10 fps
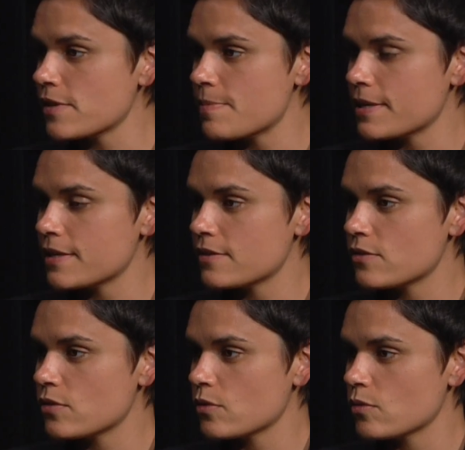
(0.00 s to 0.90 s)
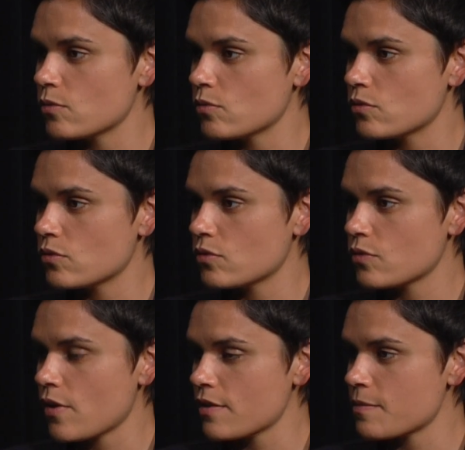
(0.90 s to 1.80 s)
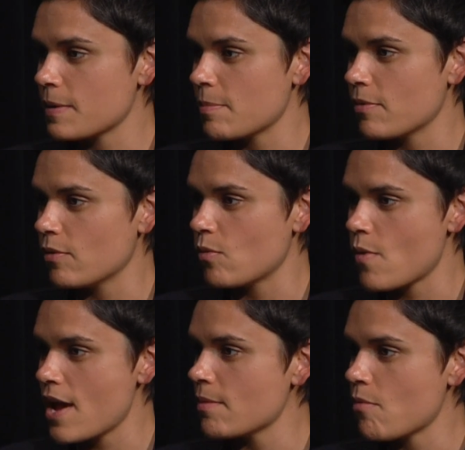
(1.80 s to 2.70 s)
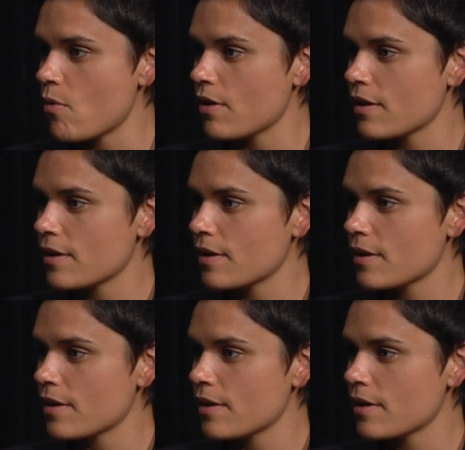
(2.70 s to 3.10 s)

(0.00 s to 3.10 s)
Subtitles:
be to trust people way more,